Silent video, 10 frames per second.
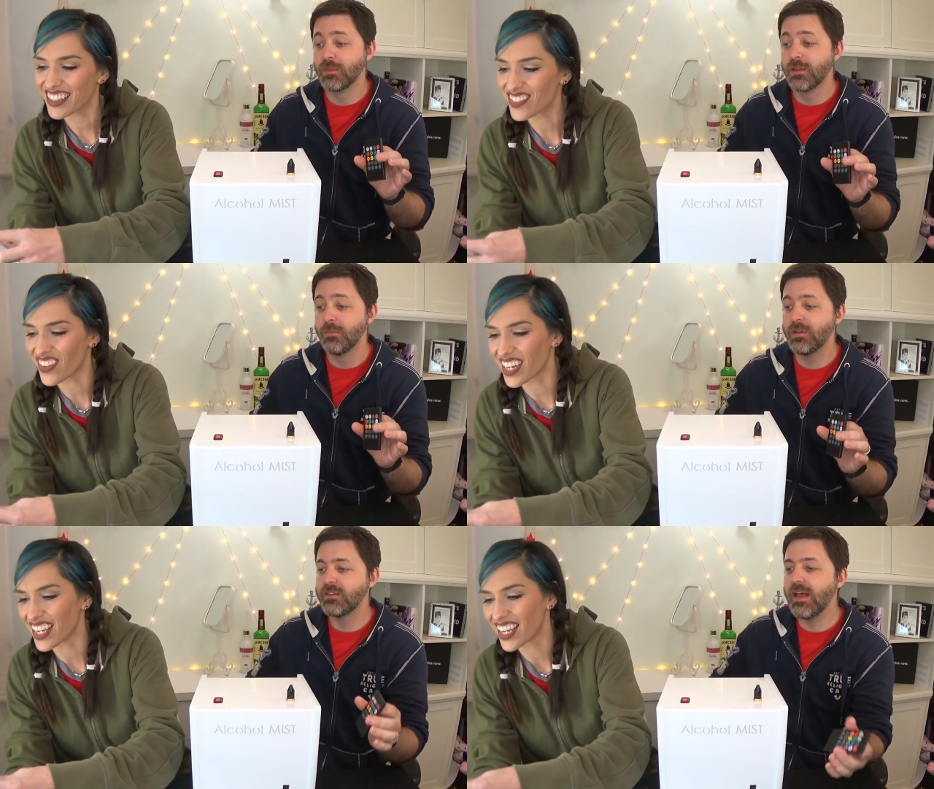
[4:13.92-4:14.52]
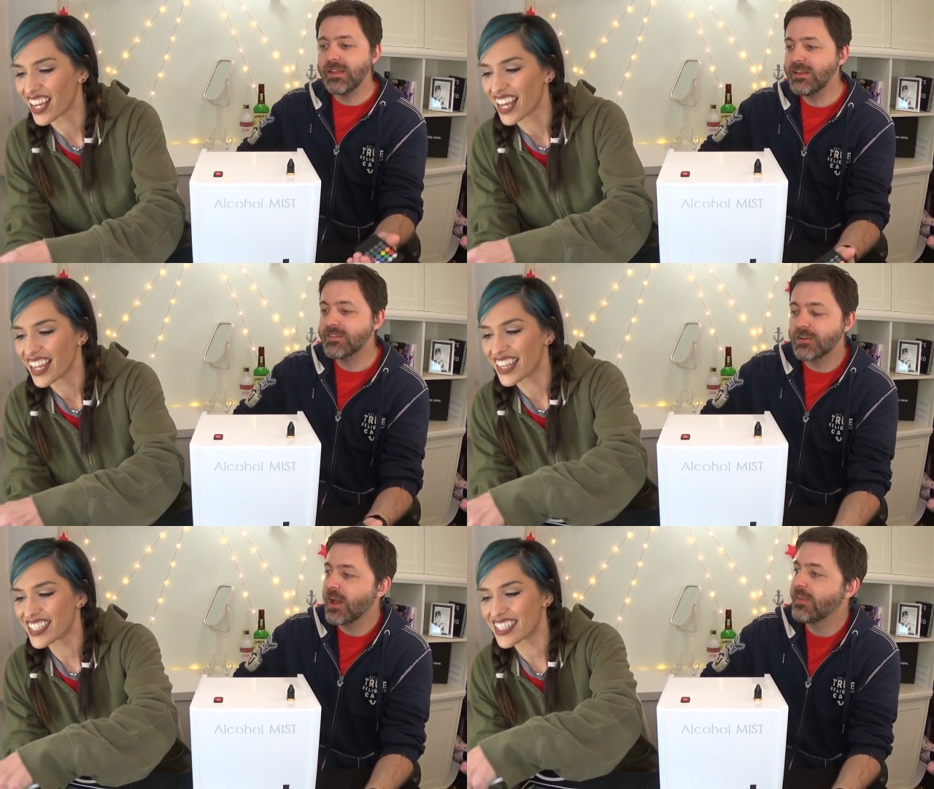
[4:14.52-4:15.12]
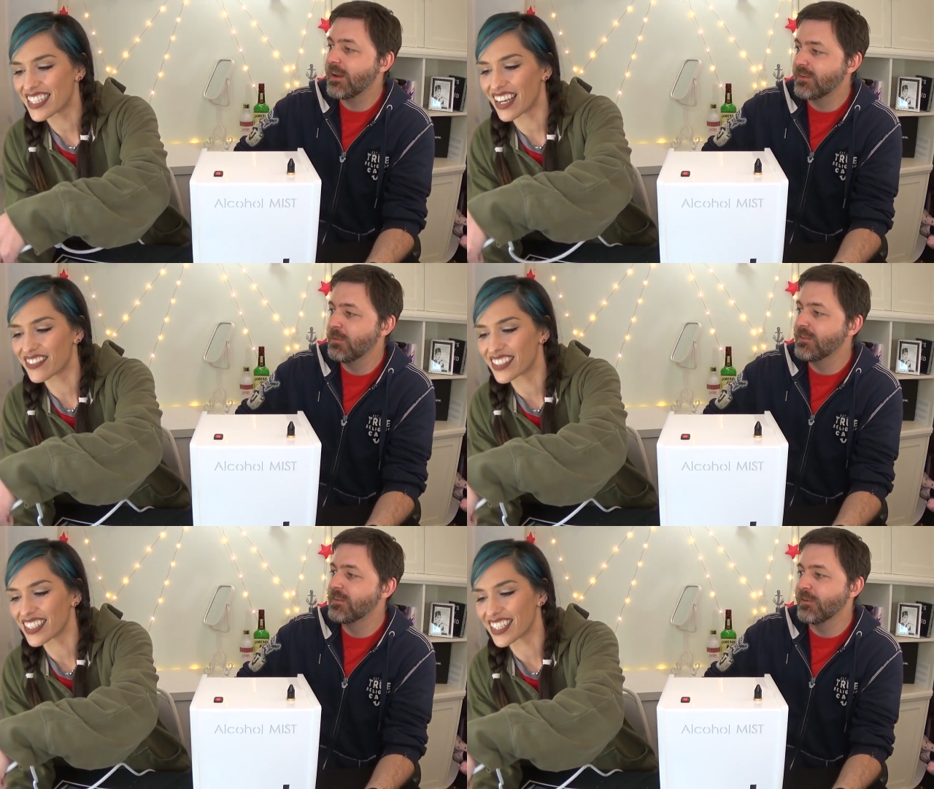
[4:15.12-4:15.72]
Speaker 1: that's funny. Because LEDs are not that
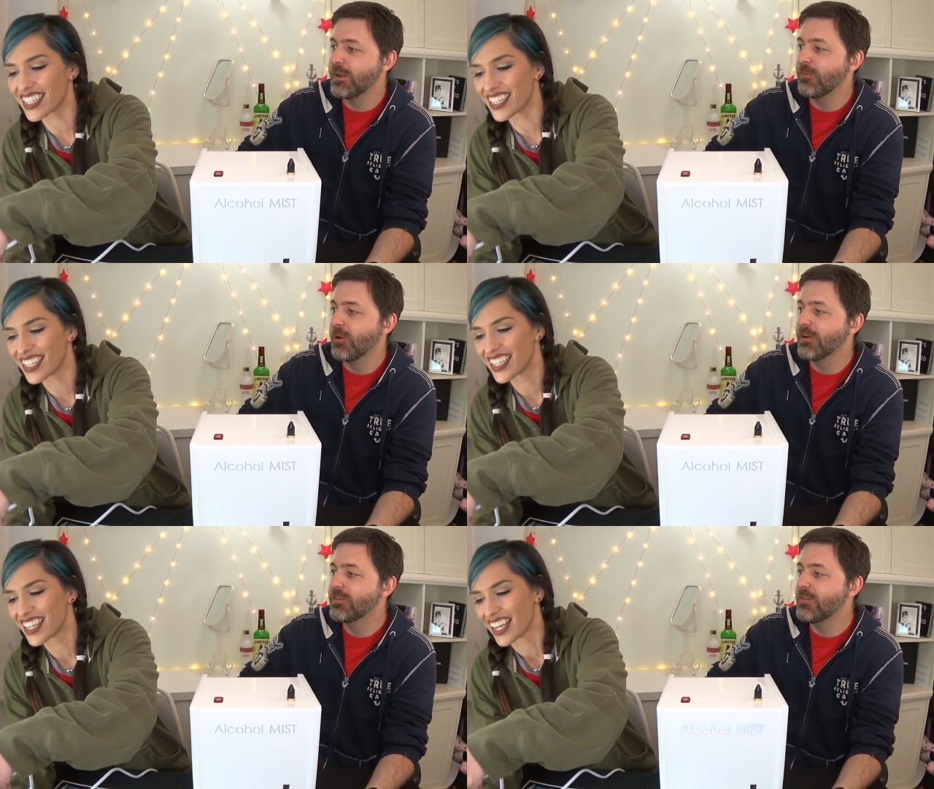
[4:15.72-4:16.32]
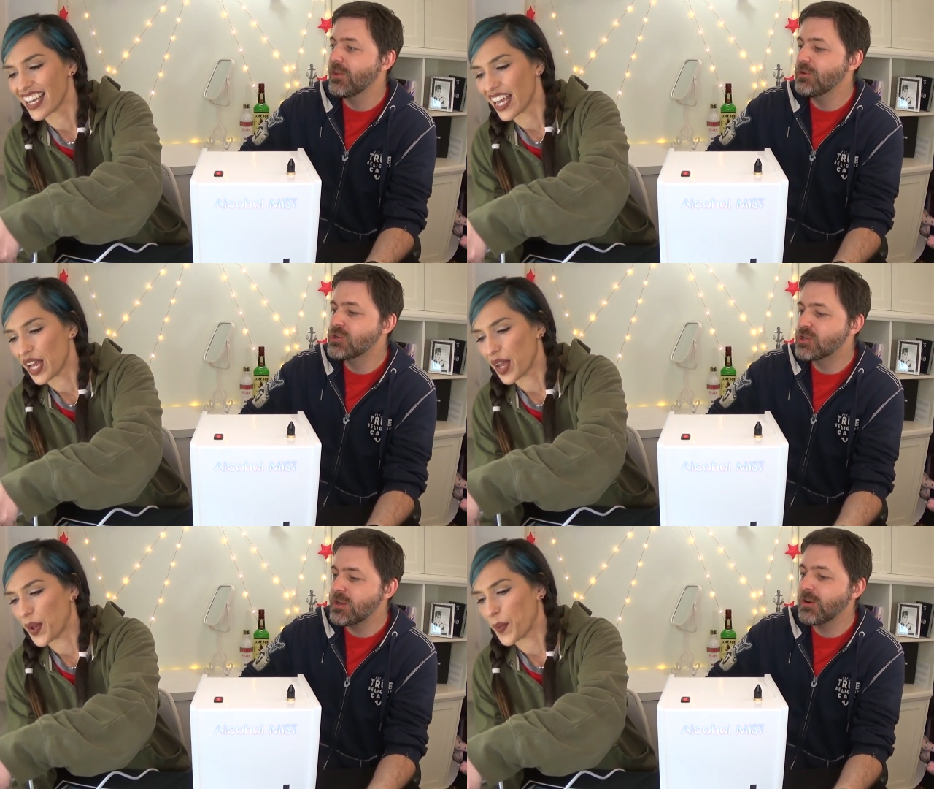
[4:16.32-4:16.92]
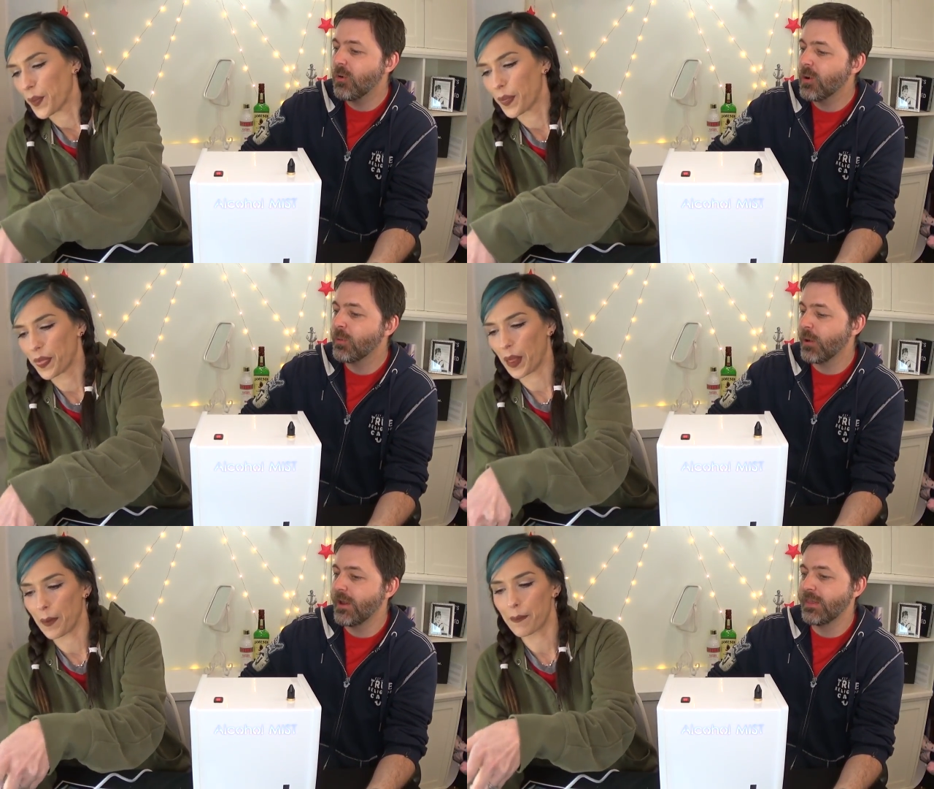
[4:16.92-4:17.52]
expensive anymore. So you should
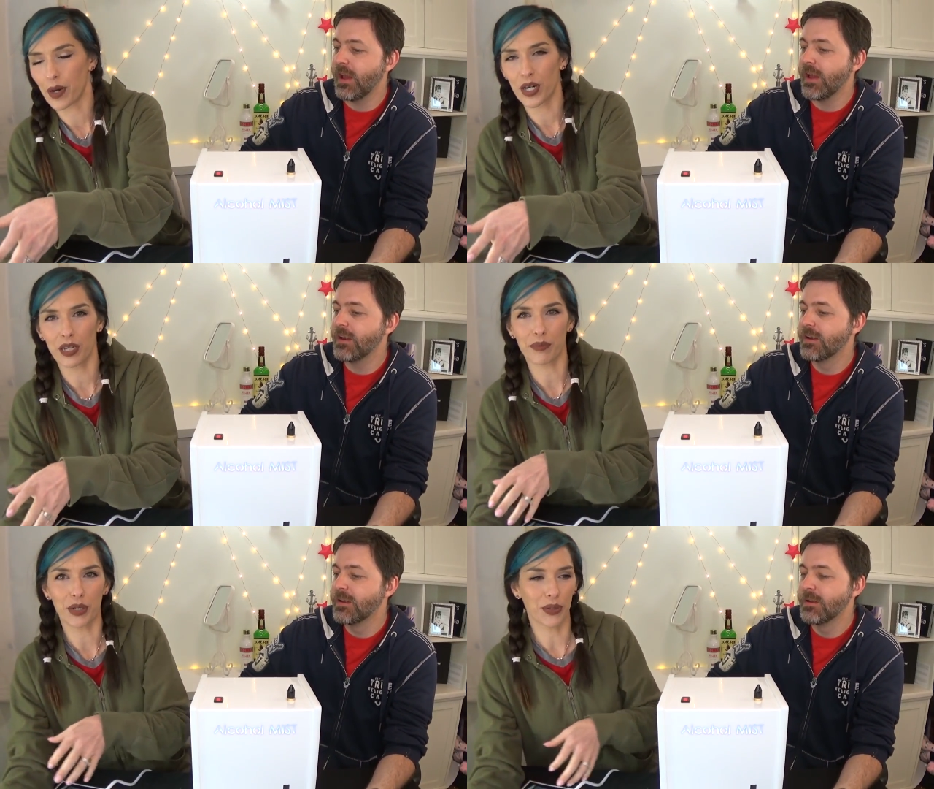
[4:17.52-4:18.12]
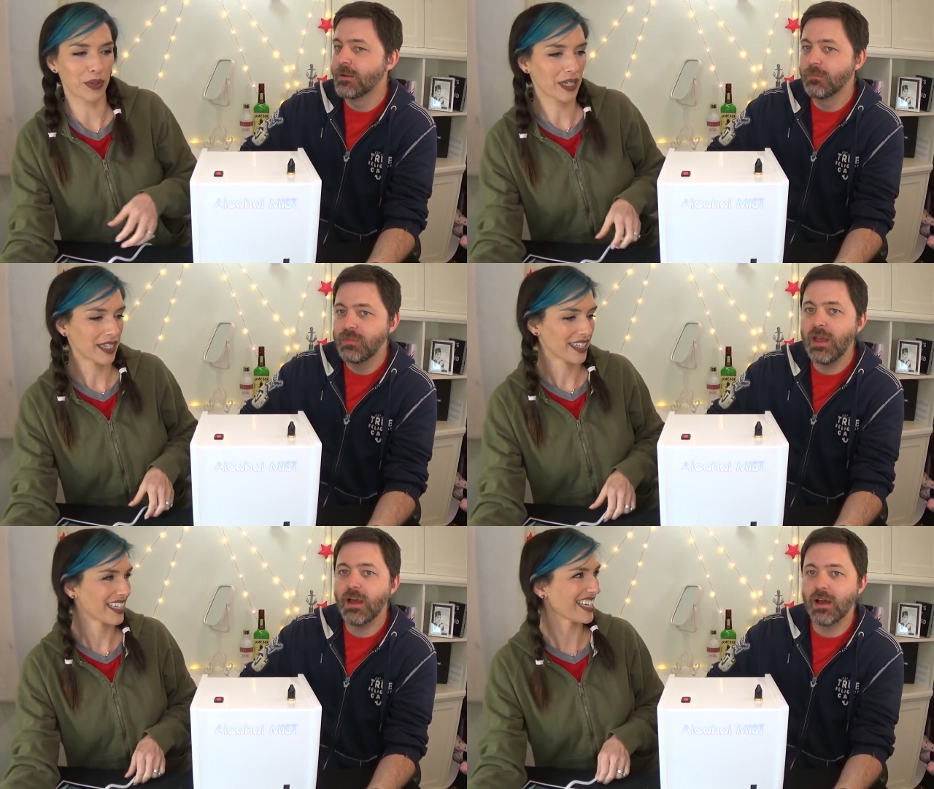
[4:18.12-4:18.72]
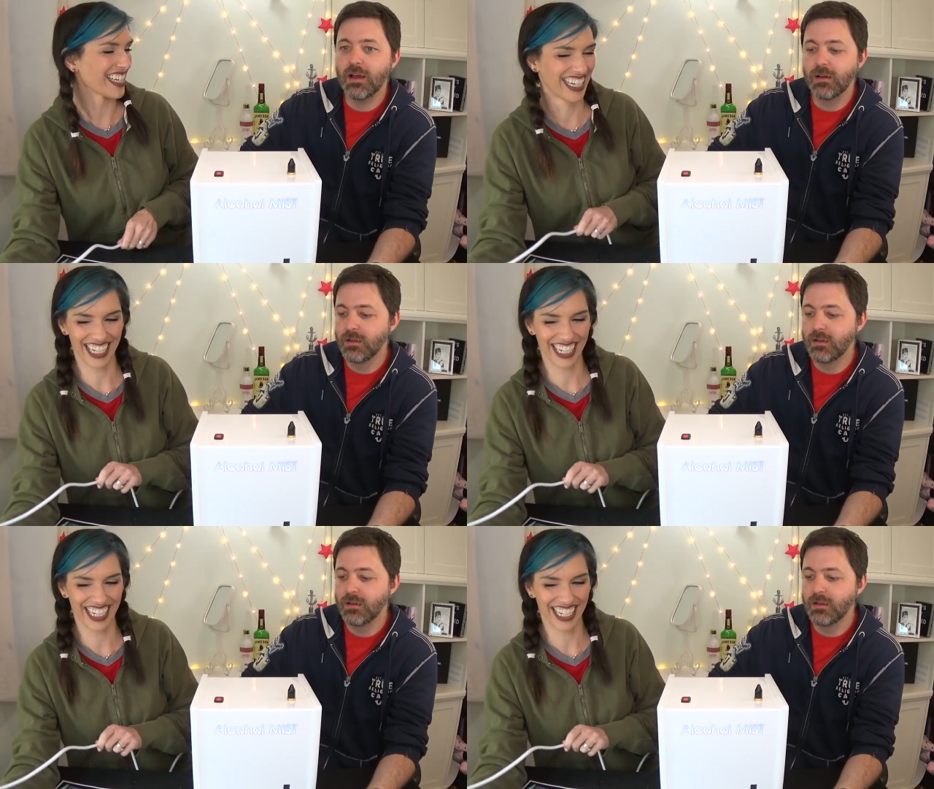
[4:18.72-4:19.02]
incorporate that.
Speaker 2: Party mode.
Speaker 1: Yeah.